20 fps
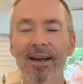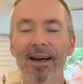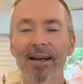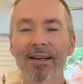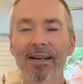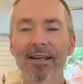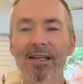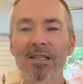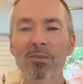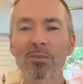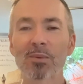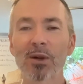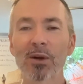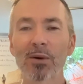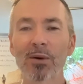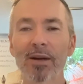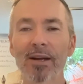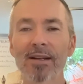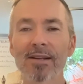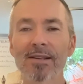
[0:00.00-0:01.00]
and
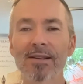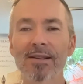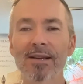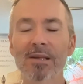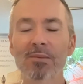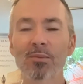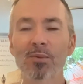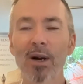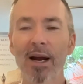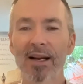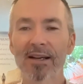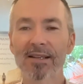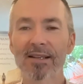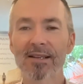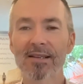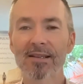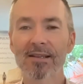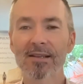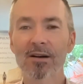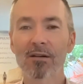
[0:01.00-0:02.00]
experience this
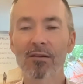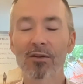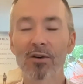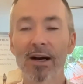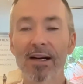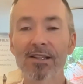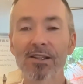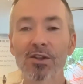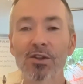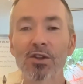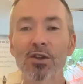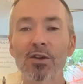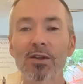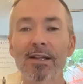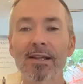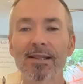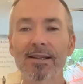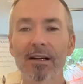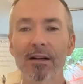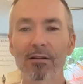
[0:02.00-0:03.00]
practice of gratitude
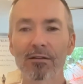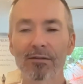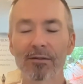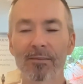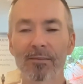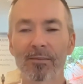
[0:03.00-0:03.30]
itself,